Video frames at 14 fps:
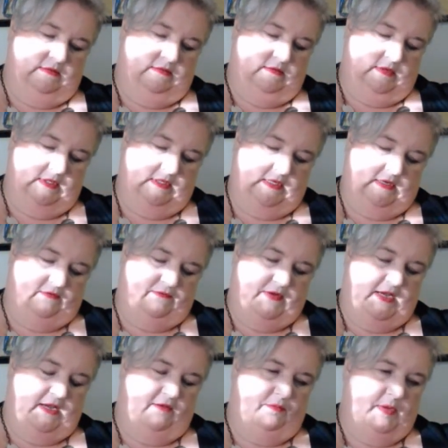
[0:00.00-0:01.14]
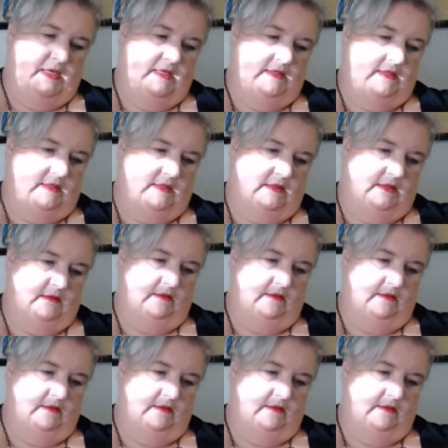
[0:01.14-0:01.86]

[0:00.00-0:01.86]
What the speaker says: Orange set, five pieces.